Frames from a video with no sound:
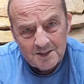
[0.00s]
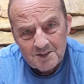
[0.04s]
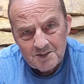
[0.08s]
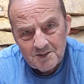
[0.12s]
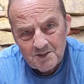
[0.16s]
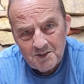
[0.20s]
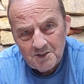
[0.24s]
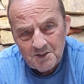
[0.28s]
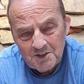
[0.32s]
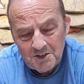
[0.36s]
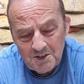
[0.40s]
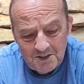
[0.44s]

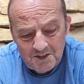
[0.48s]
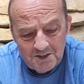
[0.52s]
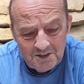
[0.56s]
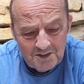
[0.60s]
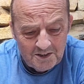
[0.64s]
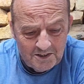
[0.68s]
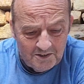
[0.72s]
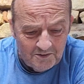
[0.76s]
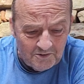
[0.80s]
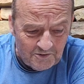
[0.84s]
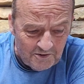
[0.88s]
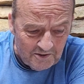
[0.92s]
3rd of the
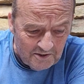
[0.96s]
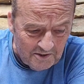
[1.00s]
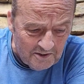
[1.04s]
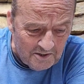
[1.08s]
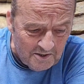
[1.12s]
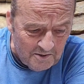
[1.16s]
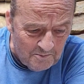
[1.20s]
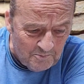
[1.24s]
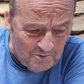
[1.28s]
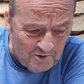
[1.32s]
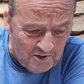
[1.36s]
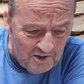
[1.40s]
9th.
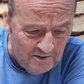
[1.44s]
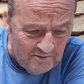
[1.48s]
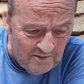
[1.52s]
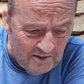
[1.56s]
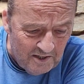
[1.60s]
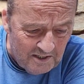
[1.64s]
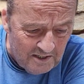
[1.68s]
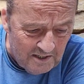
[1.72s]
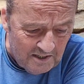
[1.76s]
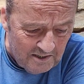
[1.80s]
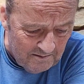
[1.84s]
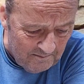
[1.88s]
You're brave,
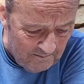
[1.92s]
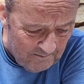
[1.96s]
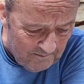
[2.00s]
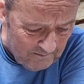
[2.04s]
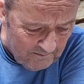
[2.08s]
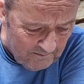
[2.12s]
Elliot.